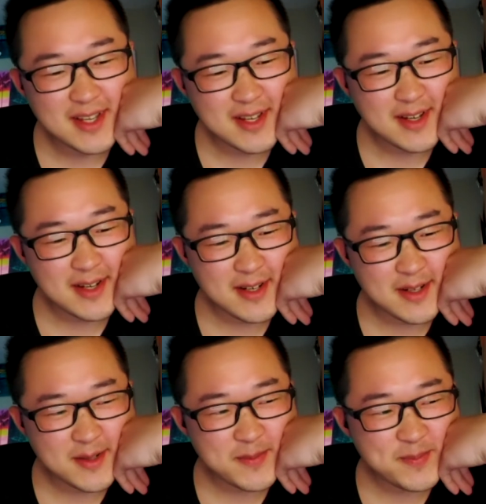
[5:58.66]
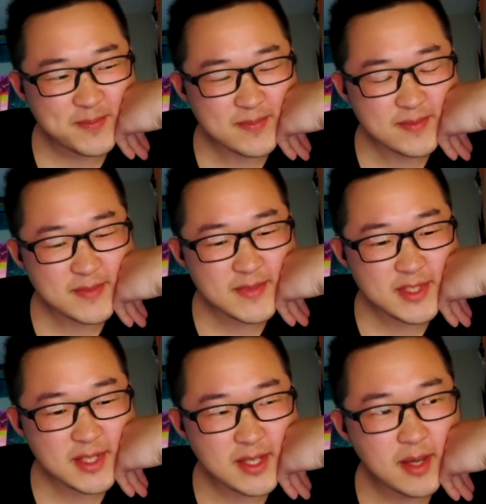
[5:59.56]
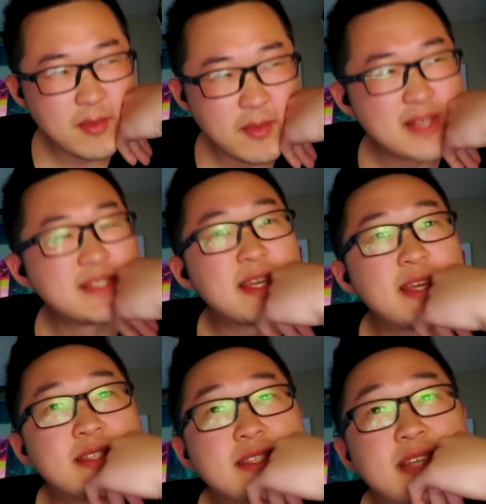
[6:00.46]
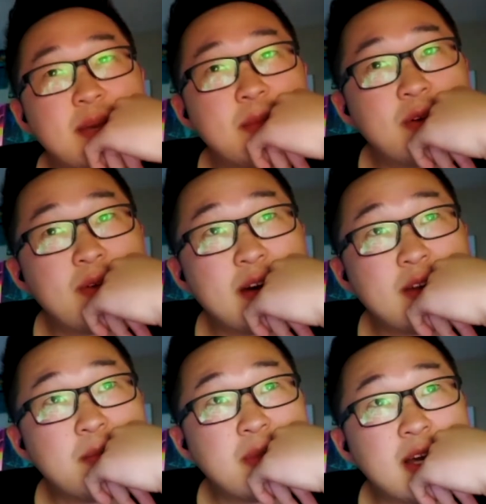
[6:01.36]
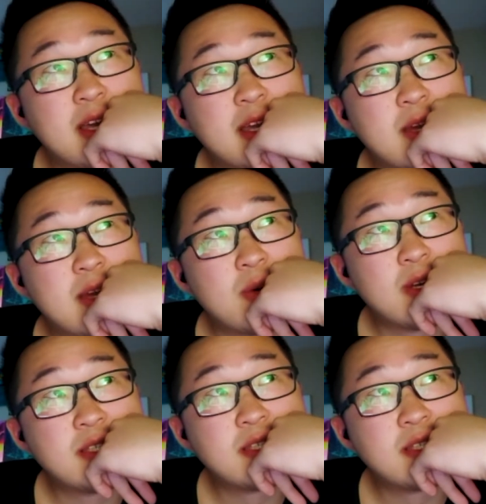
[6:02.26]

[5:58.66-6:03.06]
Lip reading: My second time around applying, it was